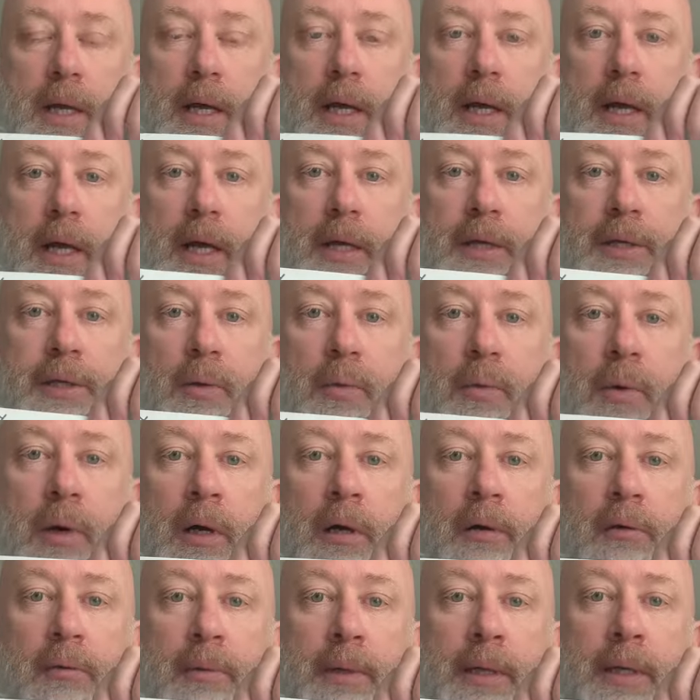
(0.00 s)
is that
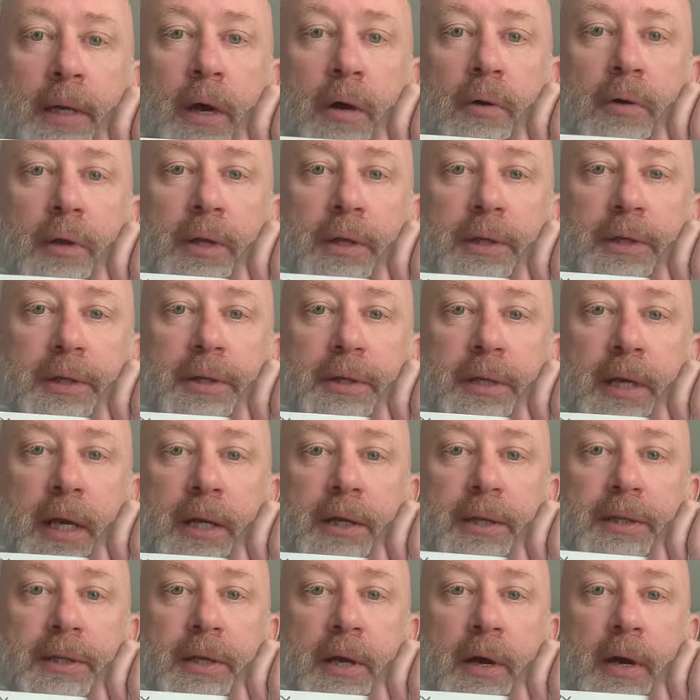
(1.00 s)
while we know that in
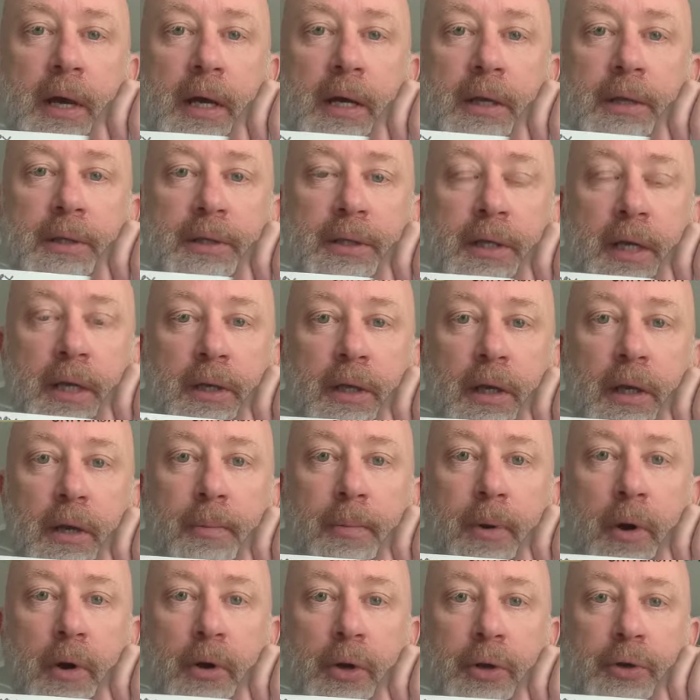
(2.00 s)
science, in the
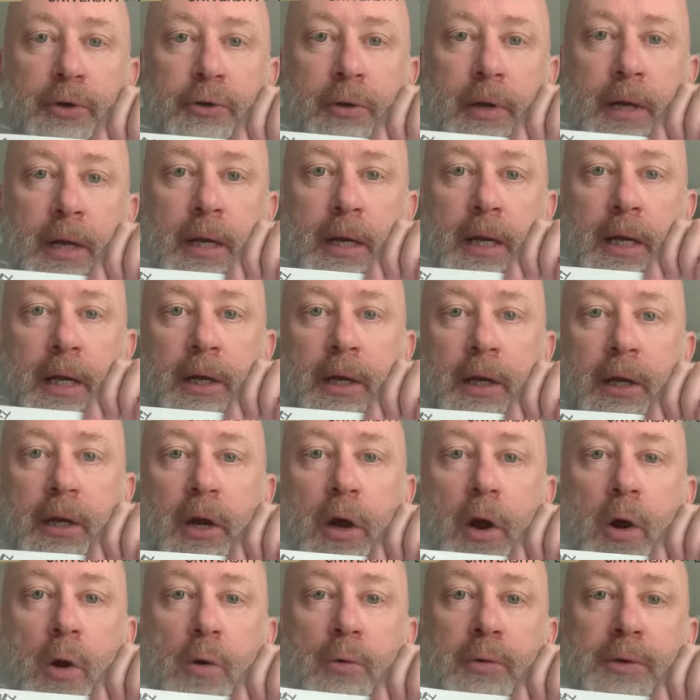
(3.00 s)
laboratory, in the
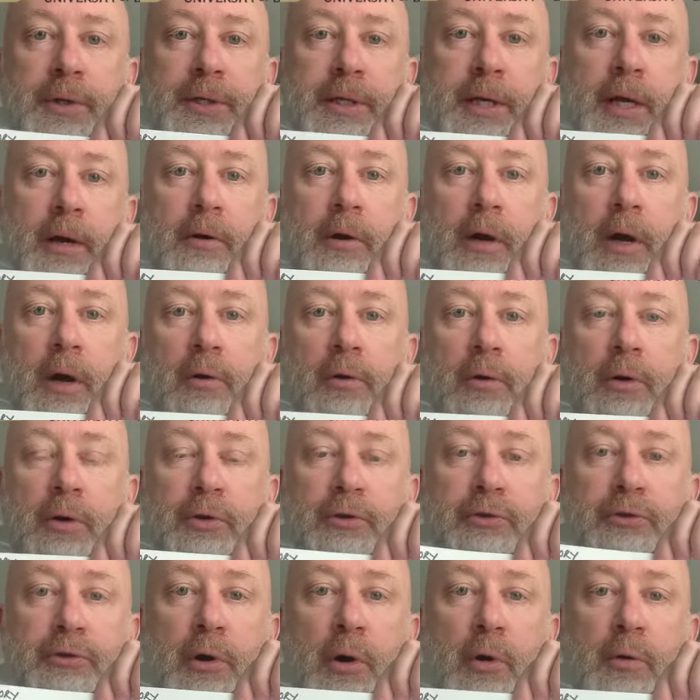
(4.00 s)
cold, sterile,
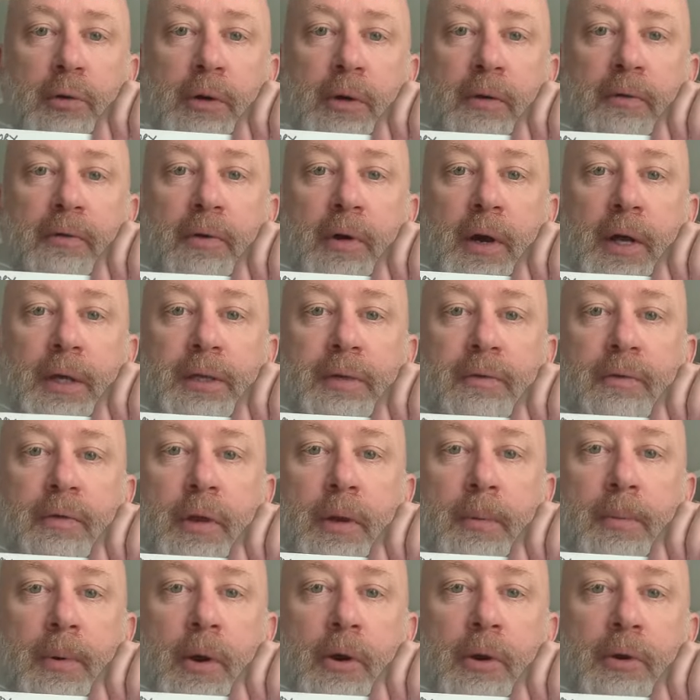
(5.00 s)
controlled confines of the
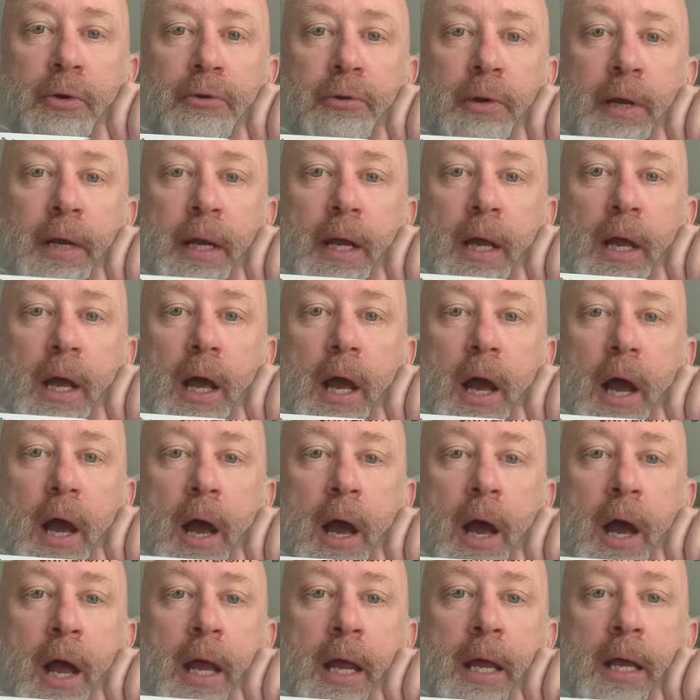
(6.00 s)
laboratory,
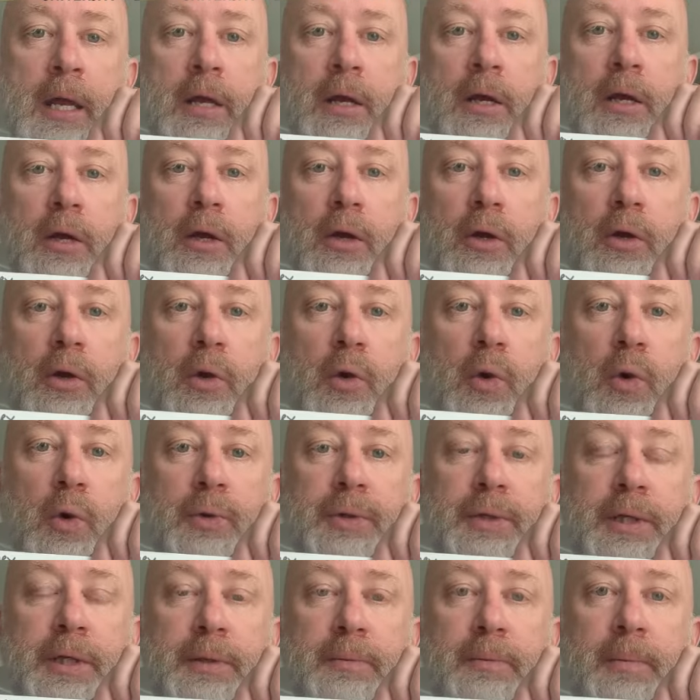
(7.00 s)
A
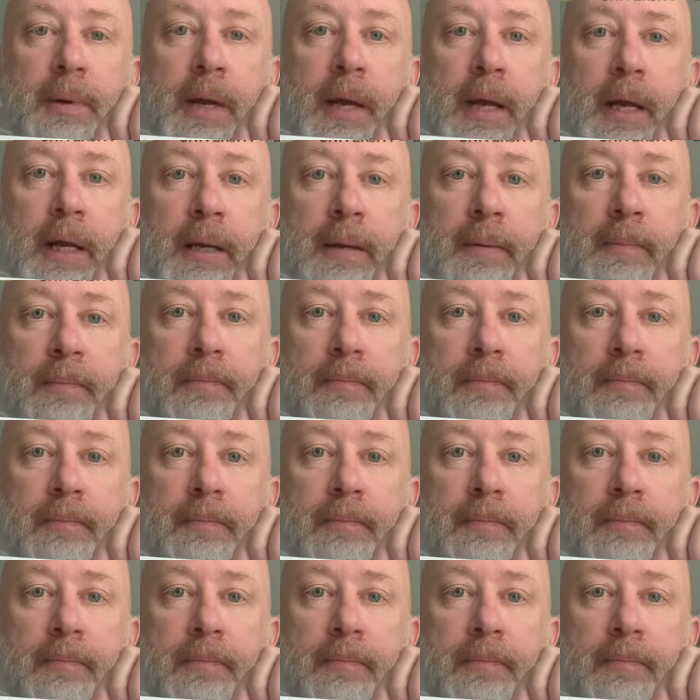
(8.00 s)
causes B,